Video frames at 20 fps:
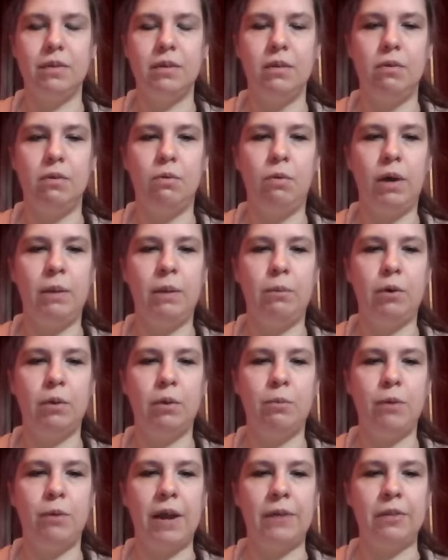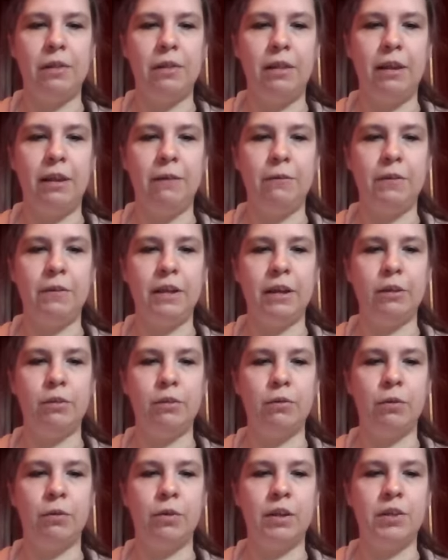One more breath, lifting
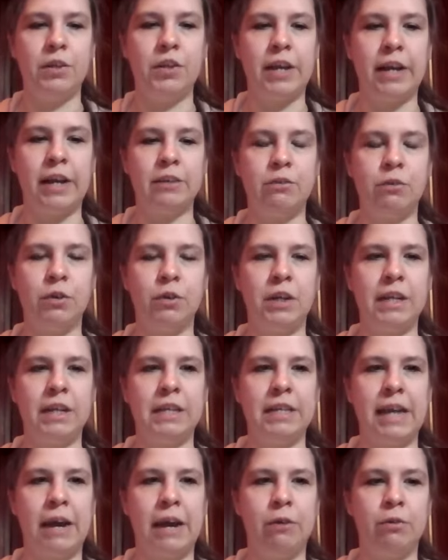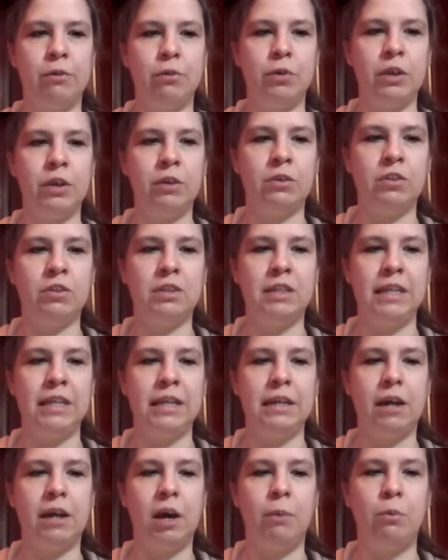through the chest, rooting down through your
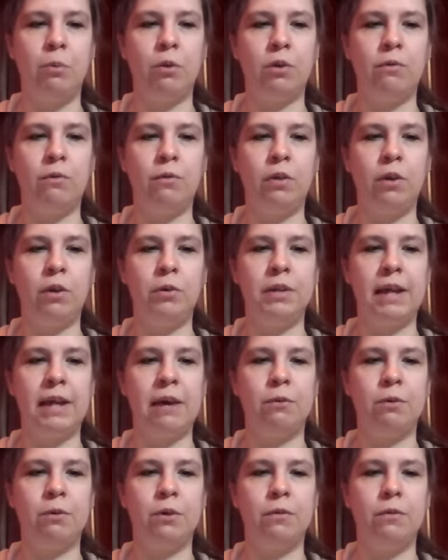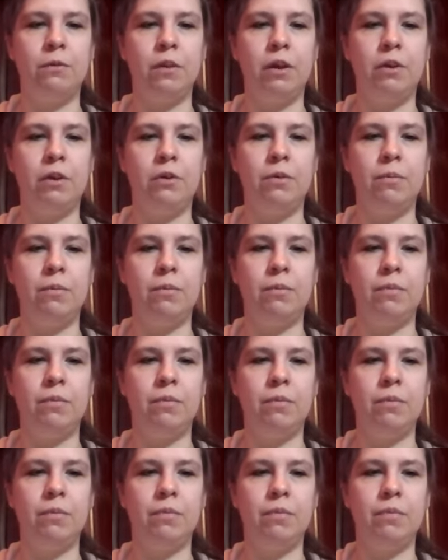seat, upward flow, downward flow.
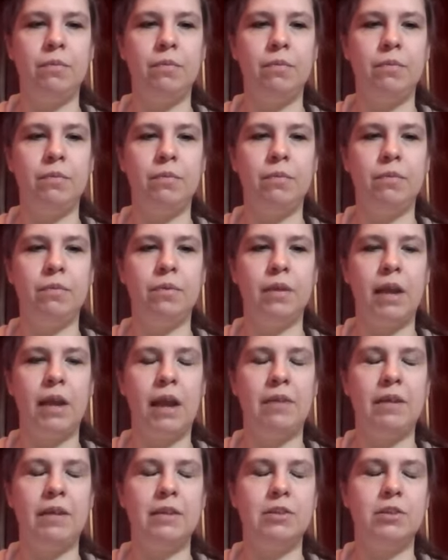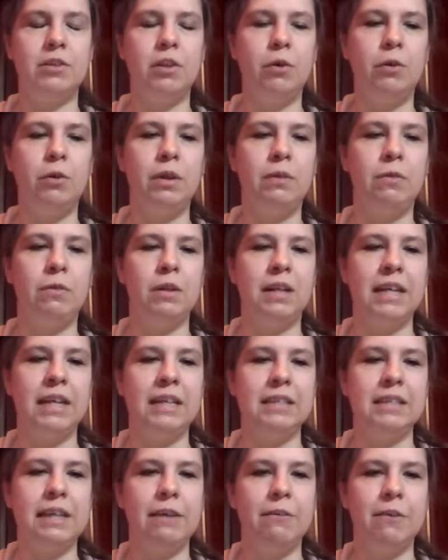And then slowly
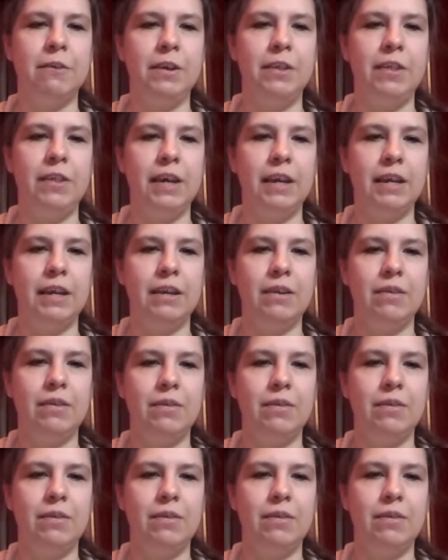release everything.